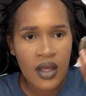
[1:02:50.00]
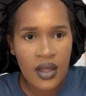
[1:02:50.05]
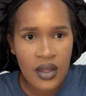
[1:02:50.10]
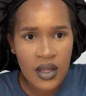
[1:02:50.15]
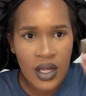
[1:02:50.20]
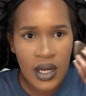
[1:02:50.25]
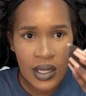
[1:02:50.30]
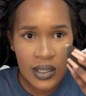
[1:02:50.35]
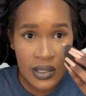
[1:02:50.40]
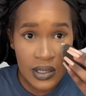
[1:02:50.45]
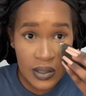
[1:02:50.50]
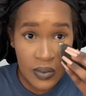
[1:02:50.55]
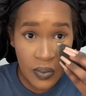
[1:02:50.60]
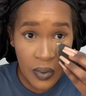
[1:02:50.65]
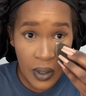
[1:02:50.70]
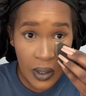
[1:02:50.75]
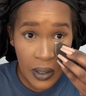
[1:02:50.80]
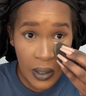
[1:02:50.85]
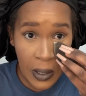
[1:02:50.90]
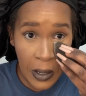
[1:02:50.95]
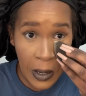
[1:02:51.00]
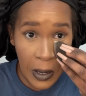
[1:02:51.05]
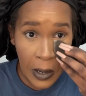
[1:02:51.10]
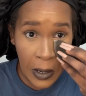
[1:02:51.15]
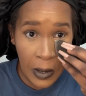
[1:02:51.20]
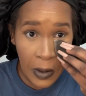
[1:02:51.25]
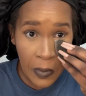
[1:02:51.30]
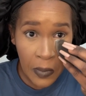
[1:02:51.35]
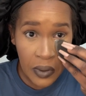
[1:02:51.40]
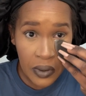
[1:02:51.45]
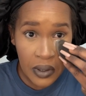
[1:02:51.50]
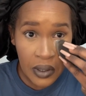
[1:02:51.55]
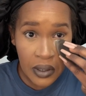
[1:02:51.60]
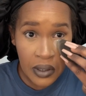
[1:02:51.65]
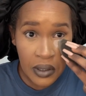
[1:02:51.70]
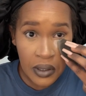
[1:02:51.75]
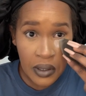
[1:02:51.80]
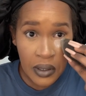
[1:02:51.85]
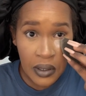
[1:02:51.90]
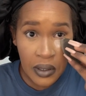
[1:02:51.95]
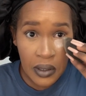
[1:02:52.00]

Then I just went in with it.